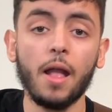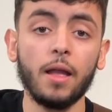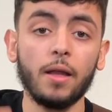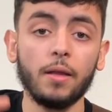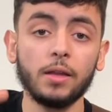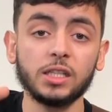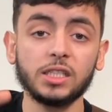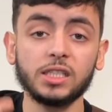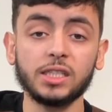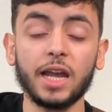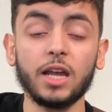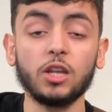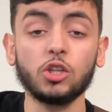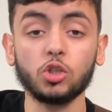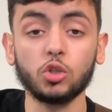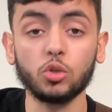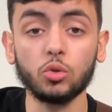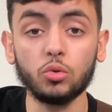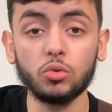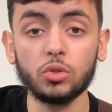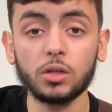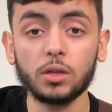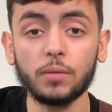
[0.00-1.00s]
Stay
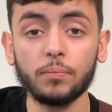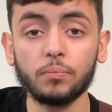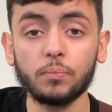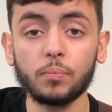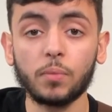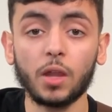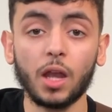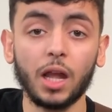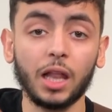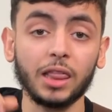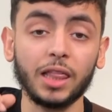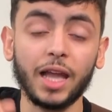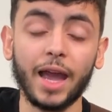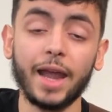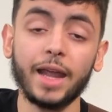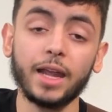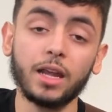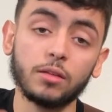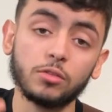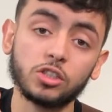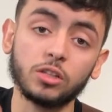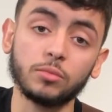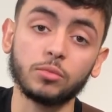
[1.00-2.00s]
tuned,
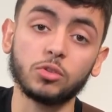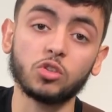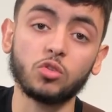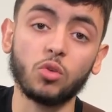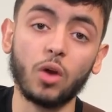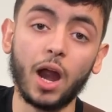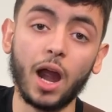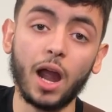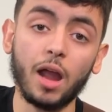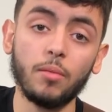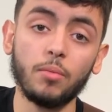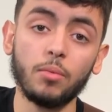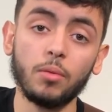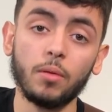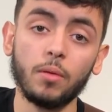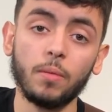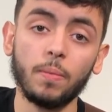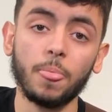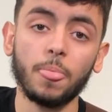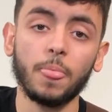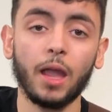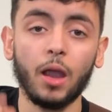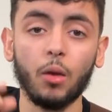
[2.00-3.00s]
like, subscribe,
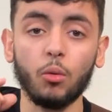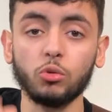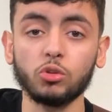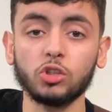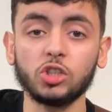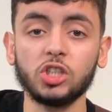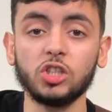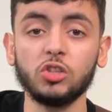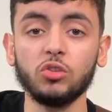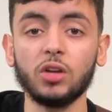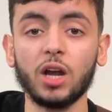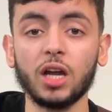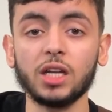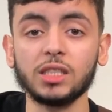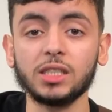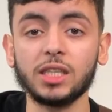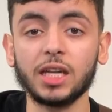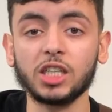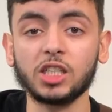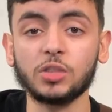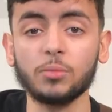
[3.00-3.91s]
and we'll see you guys next